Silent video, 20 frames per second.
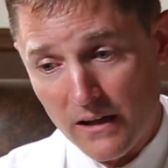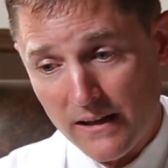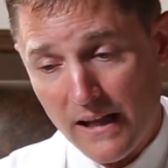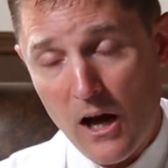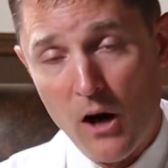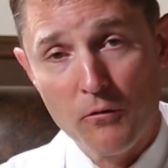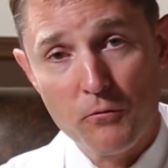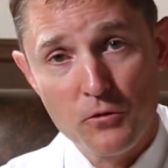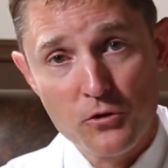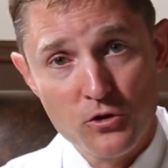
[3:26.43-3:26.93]

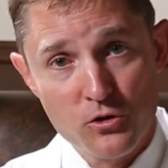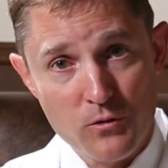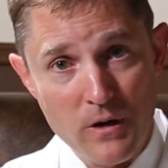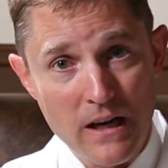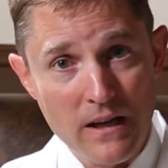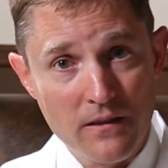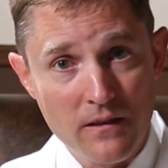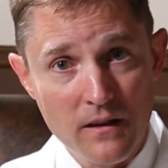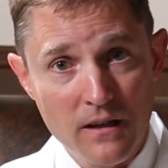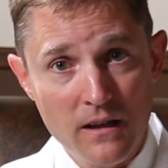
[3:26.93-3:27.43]
allow for
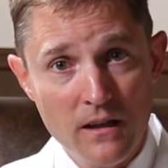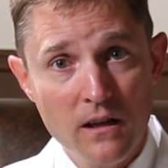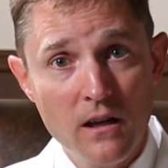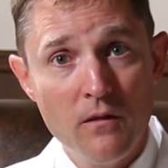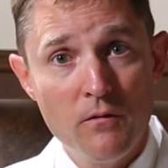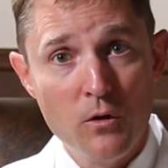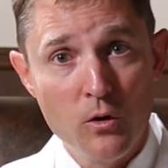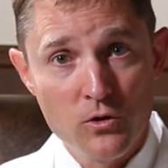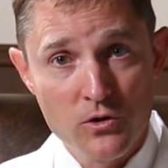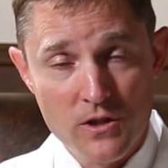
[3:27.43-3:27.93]
strengthening
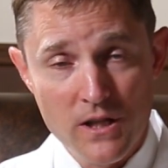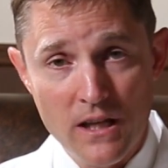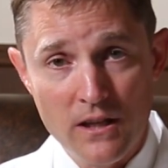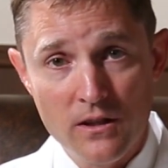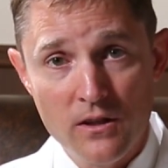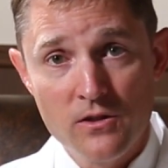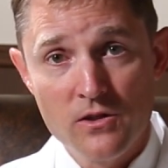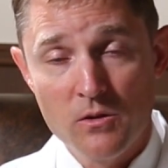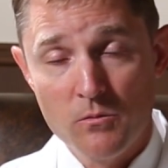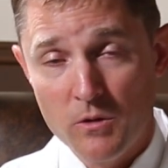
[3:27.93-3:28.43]
of those
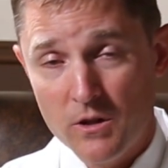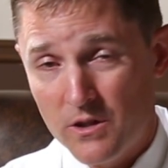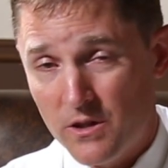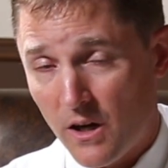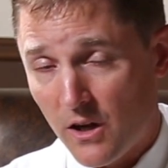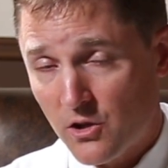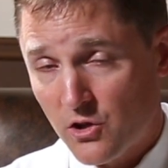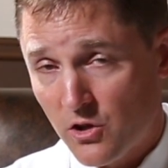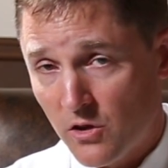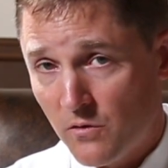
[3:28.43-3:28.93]
tendons and
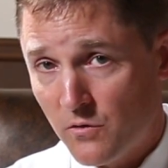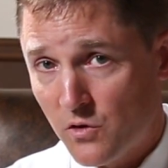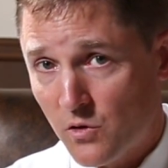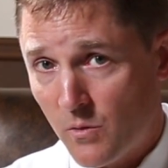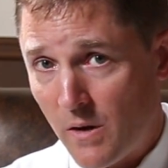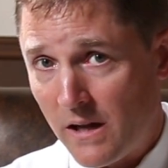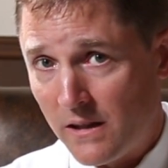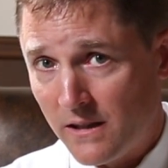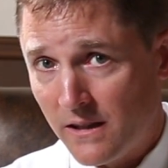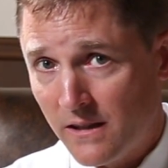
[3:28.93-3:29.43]
reduction of
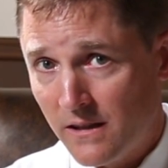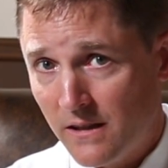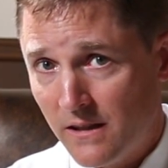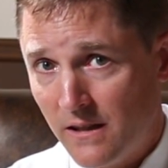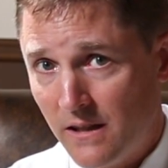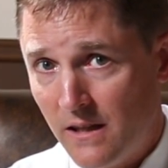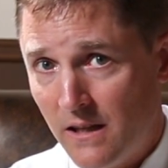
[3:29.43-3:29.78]
swelling.